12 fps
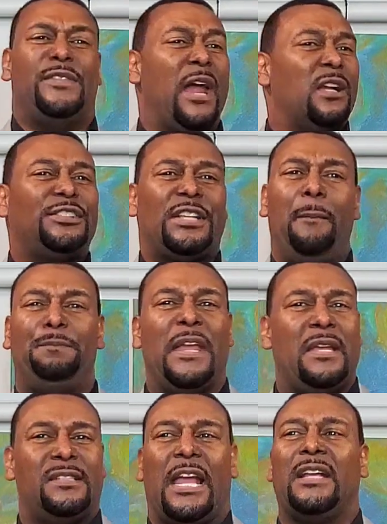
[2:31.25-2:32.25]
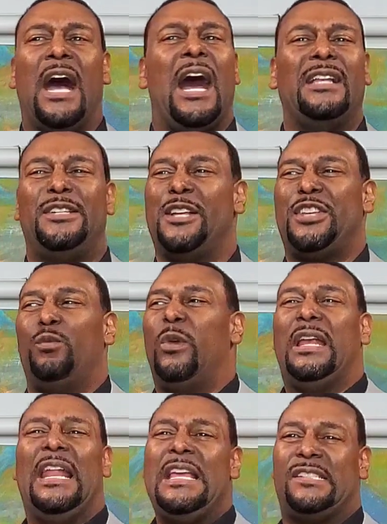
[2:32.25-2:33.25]
There are some things that God doesn't
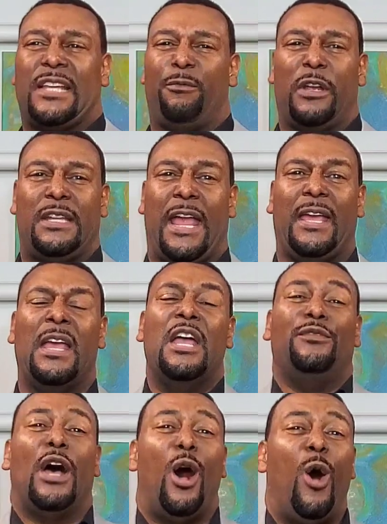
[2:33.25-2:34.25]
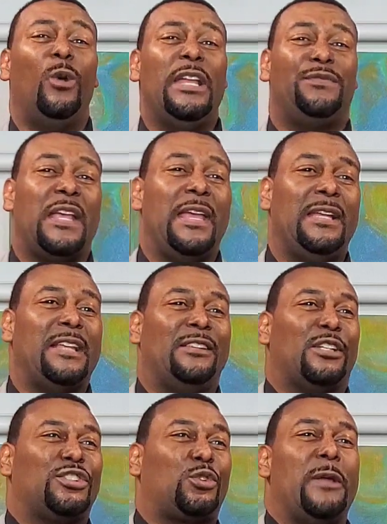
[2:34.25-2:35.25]
release every day. The only thing
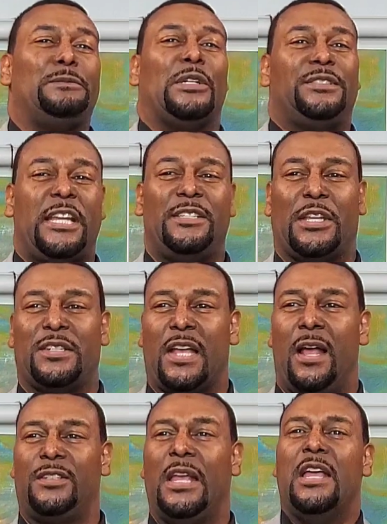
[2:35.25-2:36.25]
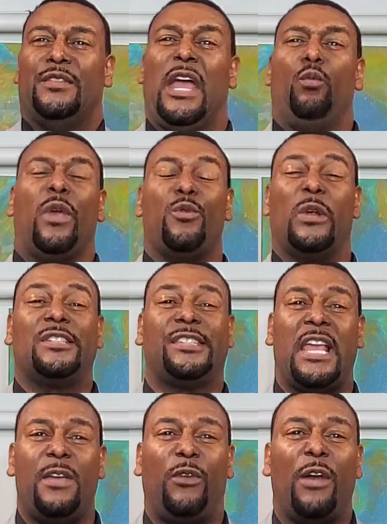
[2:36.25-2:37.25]
that the scripture teaches us that we
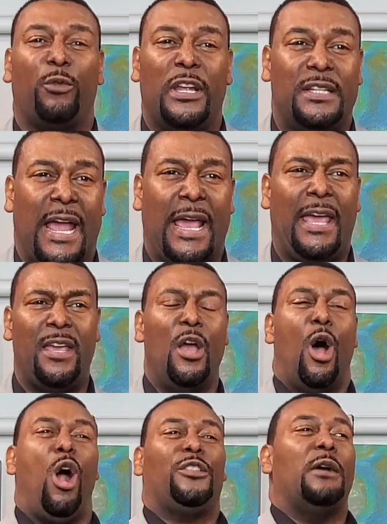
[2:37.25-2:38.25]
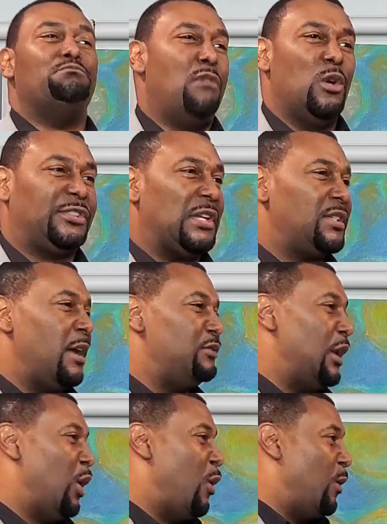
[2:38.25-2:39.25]
receive every day are the mercies of
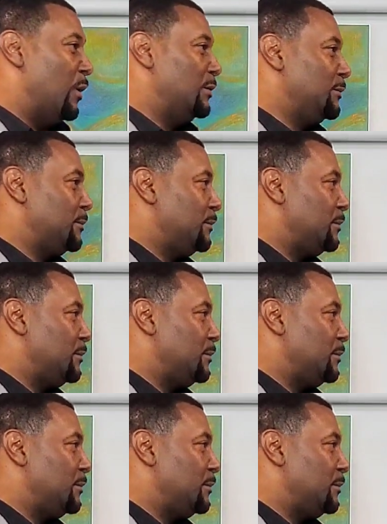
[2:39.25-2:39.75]
the Lord.